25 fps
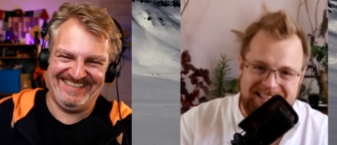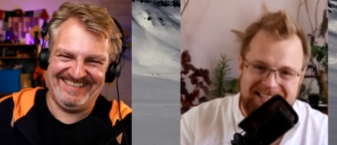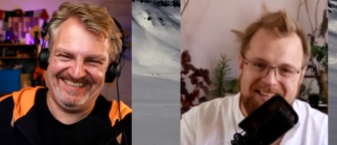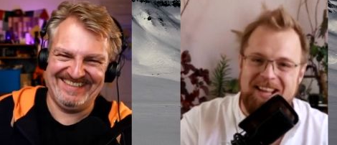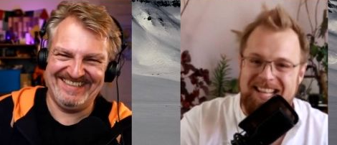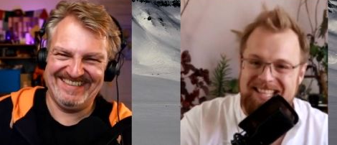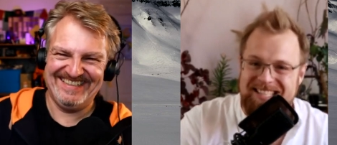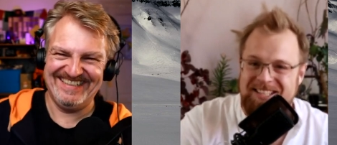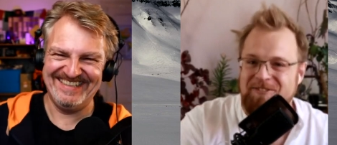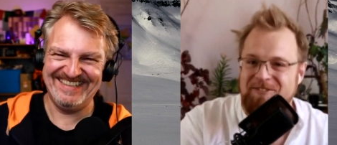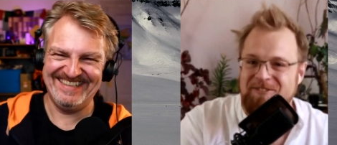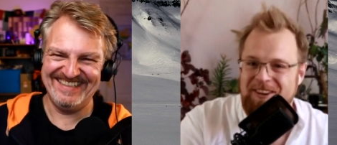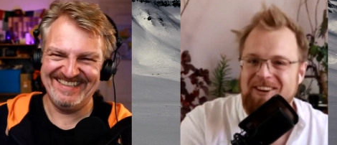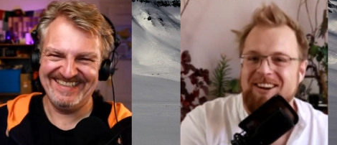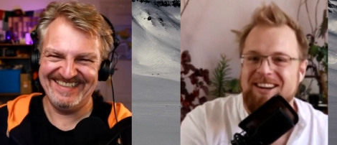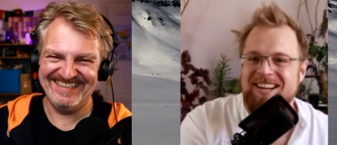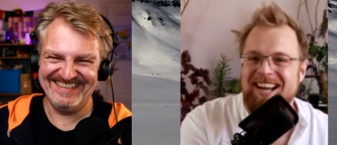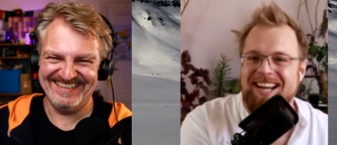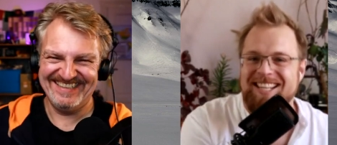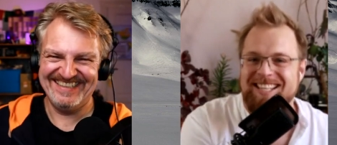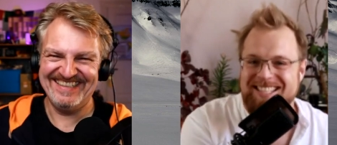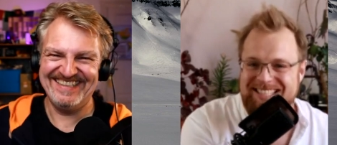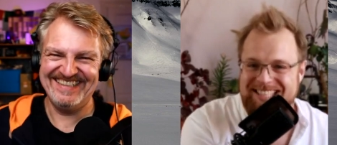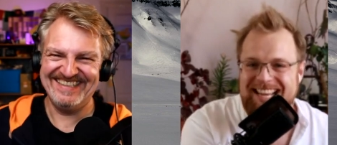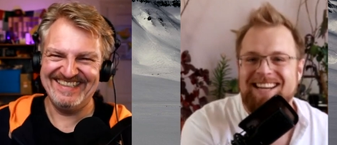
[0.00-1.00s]
Speaker 1: it's a, it's a very
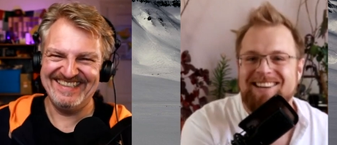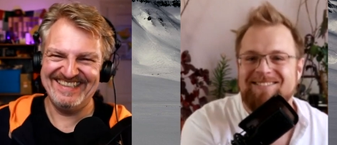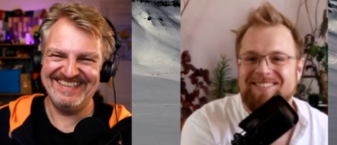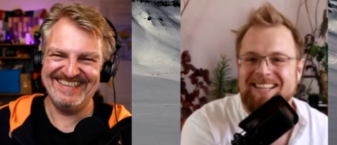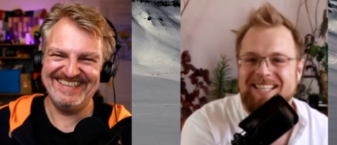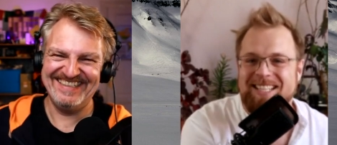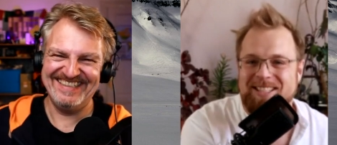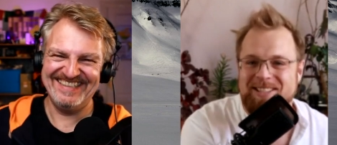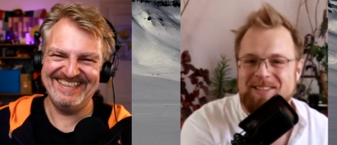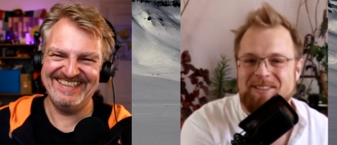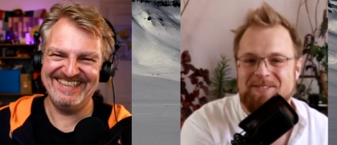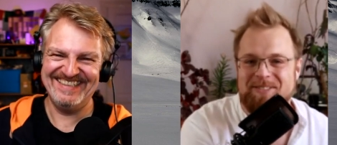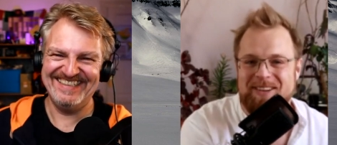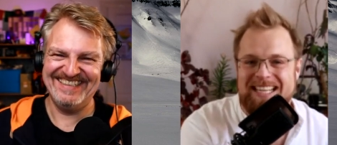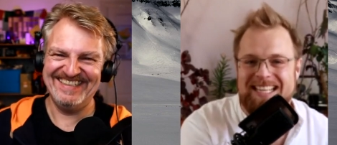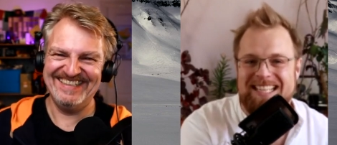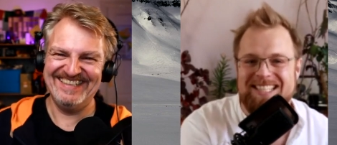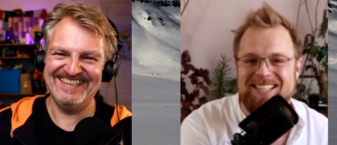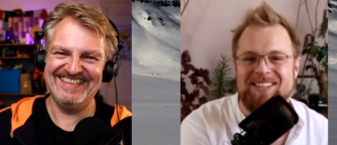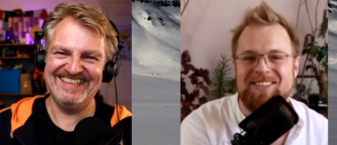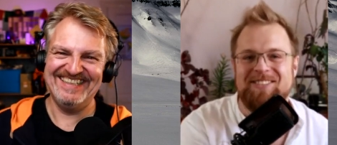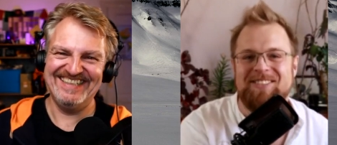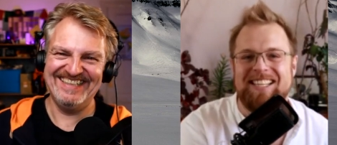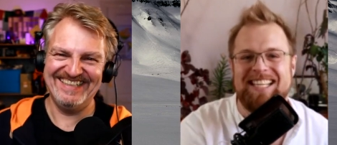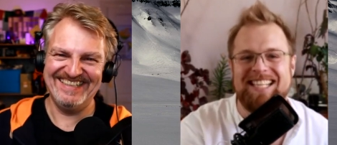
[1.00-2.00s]
nice segue to the main
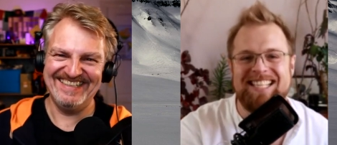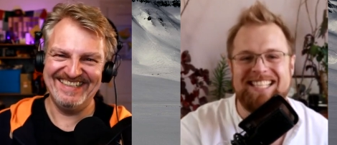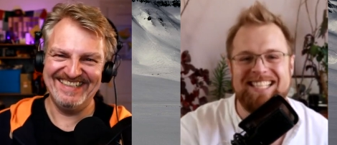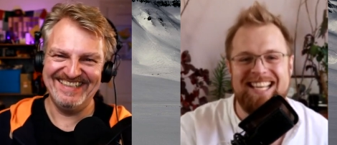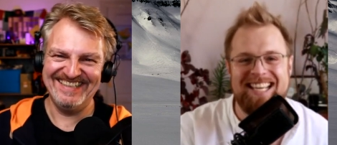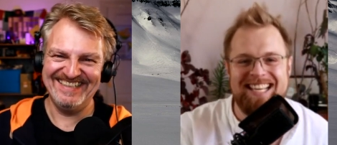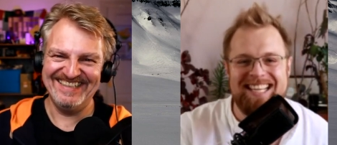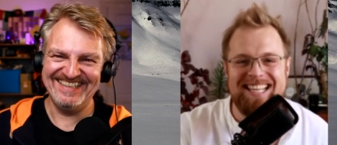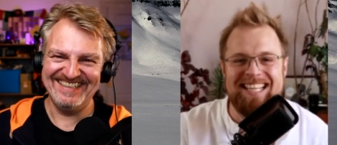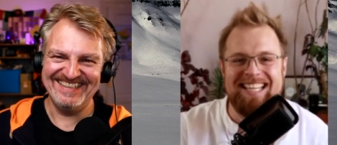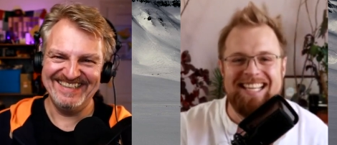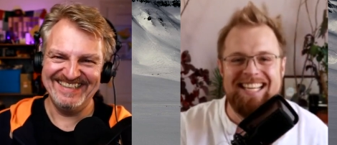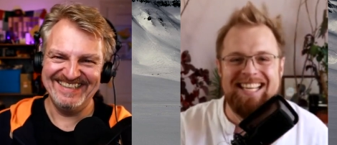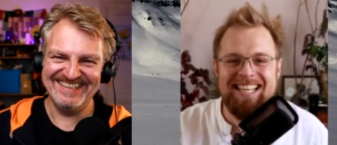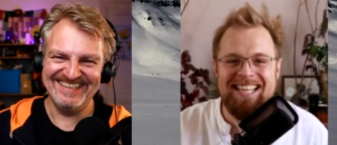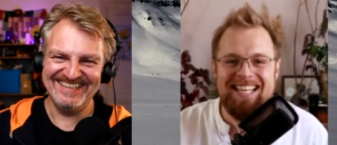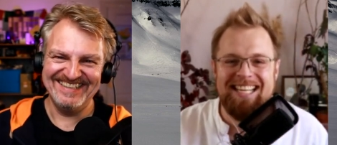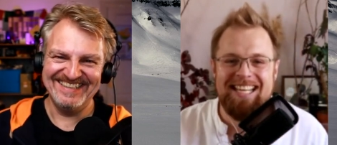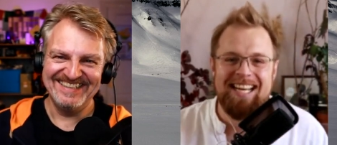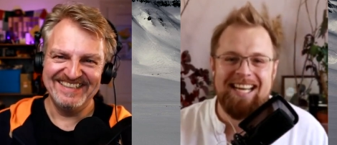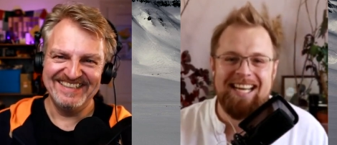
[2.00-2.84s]
topic, exactly,